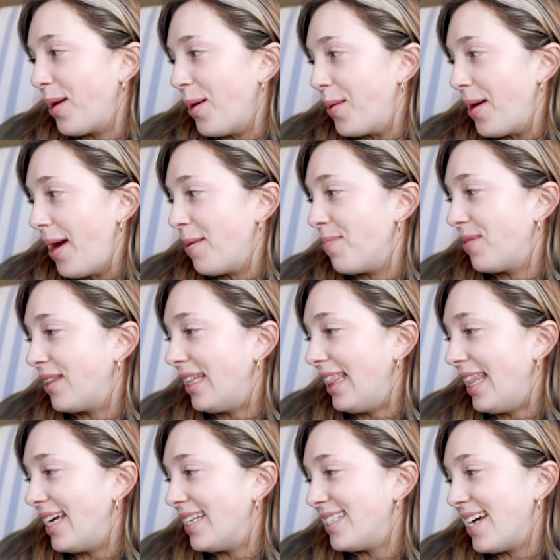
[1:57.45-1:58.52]
okay,
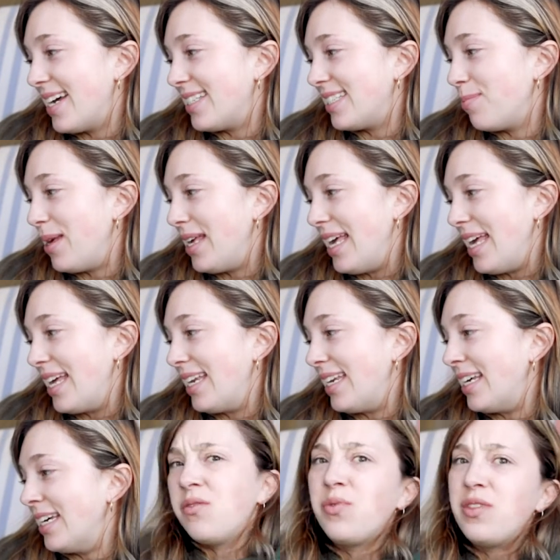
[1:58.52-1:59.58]
let us
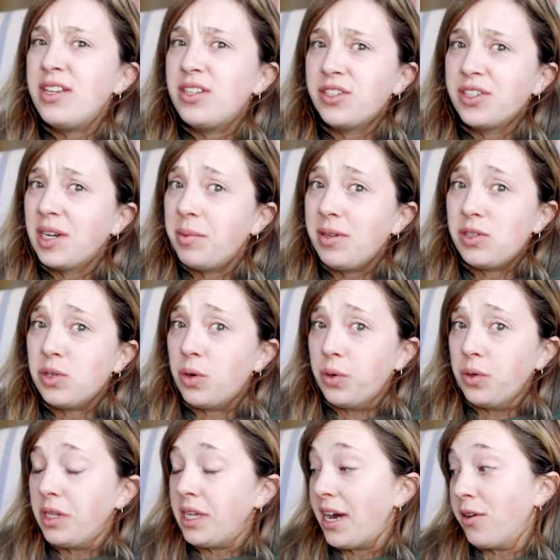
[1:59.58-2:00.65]
begin. And these are going to be
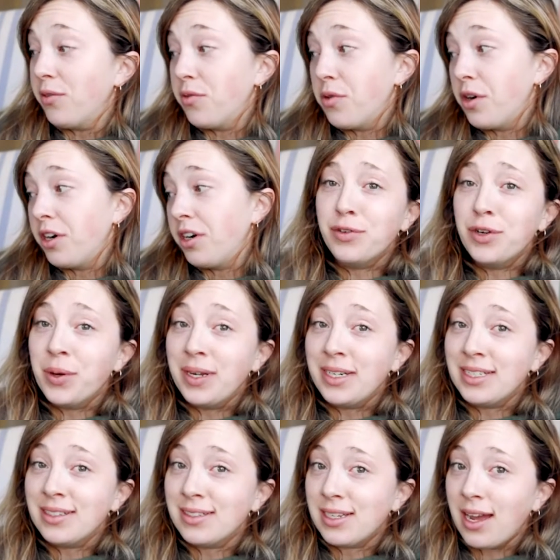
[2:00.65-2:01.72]
totally out of order. I have no
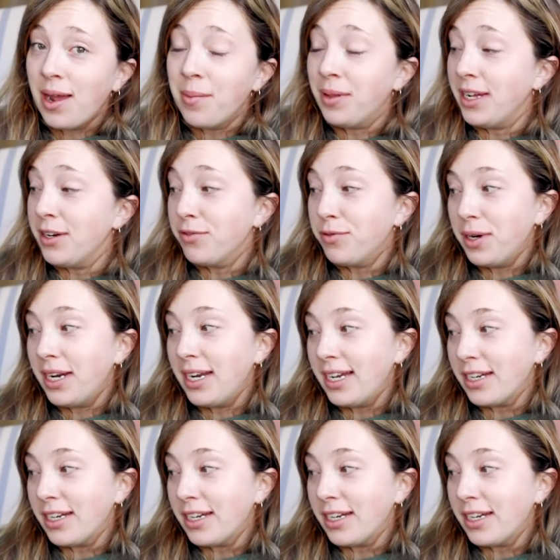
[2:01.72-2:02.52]
idea the timeline of when I